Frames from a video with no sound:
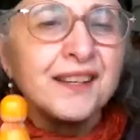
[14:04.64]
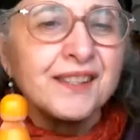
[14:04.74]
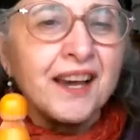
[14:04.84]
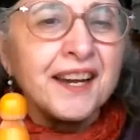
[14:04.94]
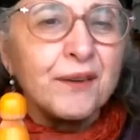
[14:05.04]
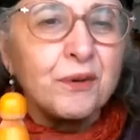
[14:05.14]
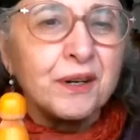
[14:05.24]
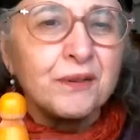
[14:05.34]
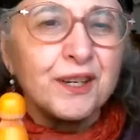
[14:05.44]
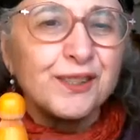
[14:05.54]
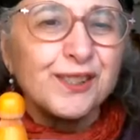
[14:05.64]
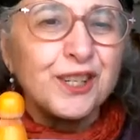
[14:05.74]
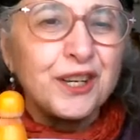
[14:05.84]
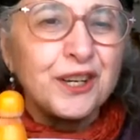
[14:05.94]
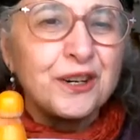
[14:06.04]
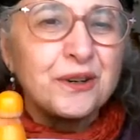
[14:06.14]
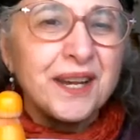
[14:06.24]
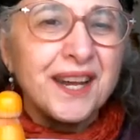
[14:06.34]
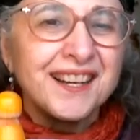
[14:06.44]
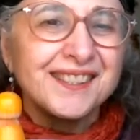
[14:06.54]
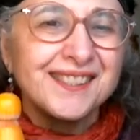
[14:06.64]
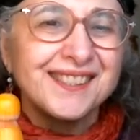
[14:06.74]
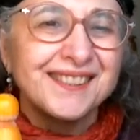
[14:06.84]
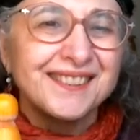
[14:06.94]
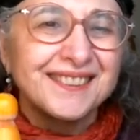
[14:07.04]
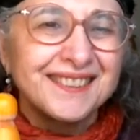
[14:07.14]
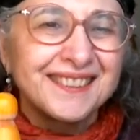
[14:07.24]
yes, I have one of those too. Yes.